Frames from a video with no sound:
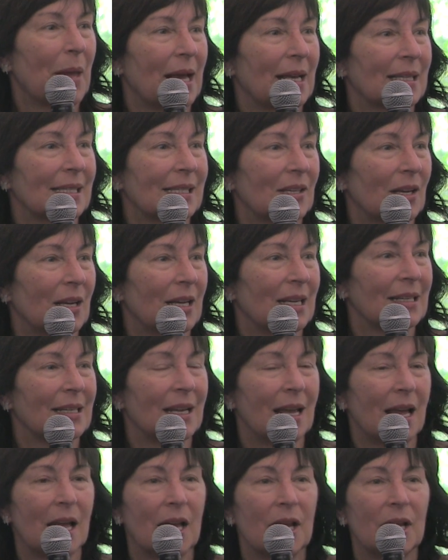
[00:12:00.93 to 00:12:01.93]
passed
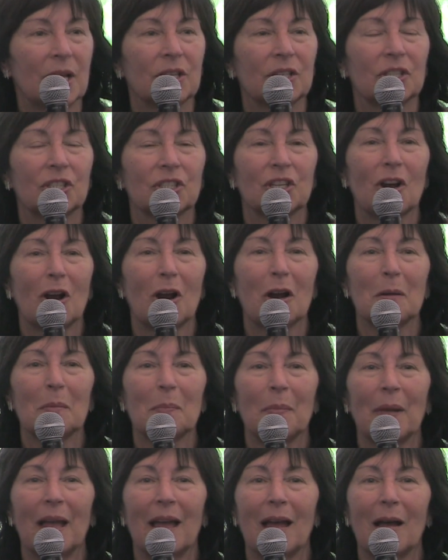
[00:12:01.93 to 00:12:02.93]
on.
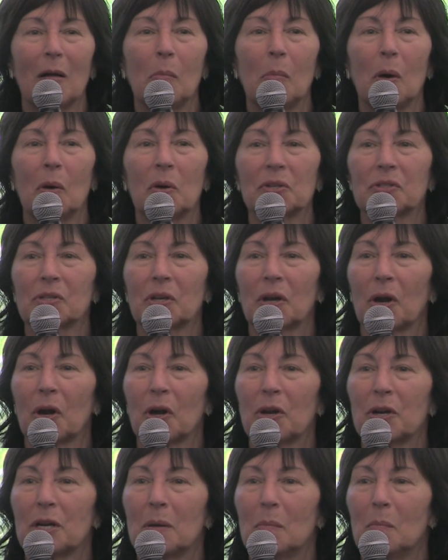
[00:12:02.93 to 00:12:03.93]
Sharp elbows
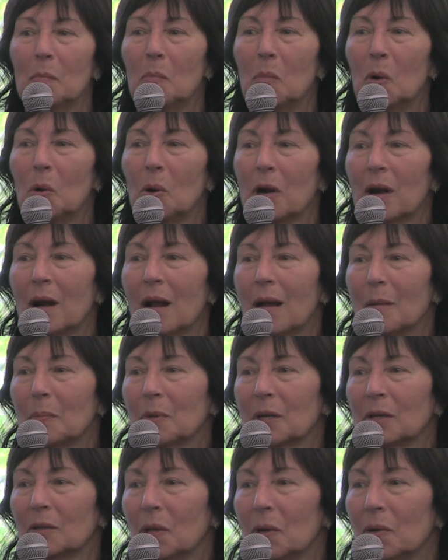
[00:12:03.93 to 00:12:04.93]
hurt more
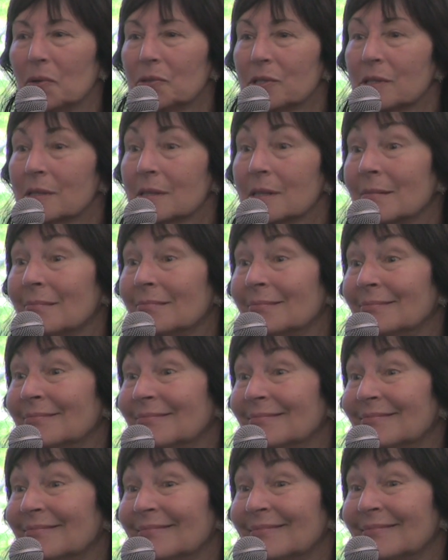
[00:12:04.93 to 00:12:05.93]
up close.
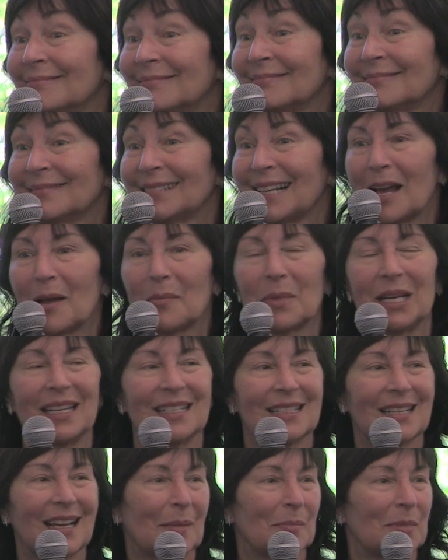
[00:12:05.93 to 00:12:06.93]
How
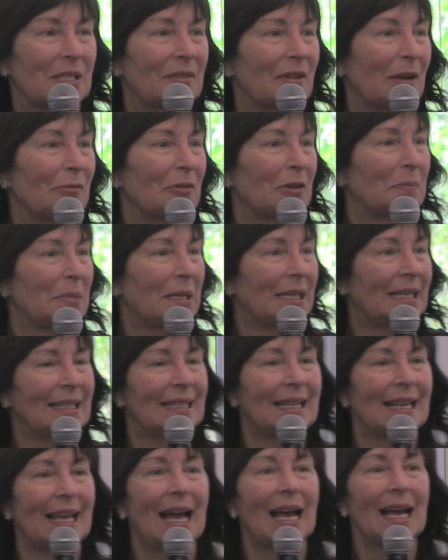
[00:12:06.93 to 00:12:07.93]
many times have I
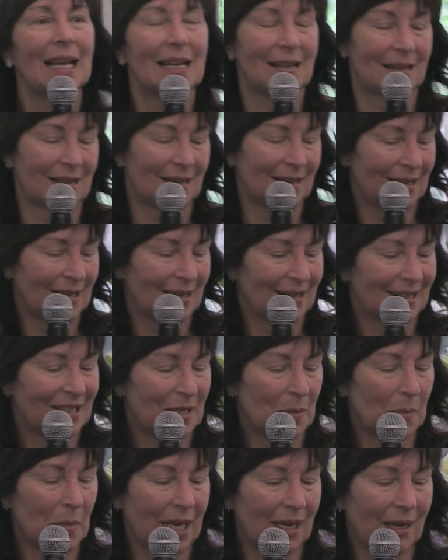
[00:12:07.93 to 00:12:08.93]
repeated that
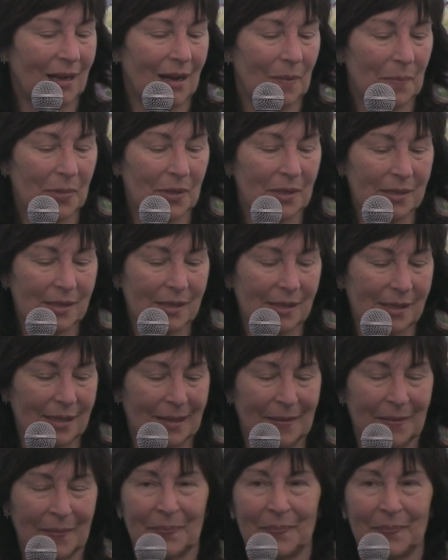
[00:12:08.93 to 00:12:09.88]
to my couples?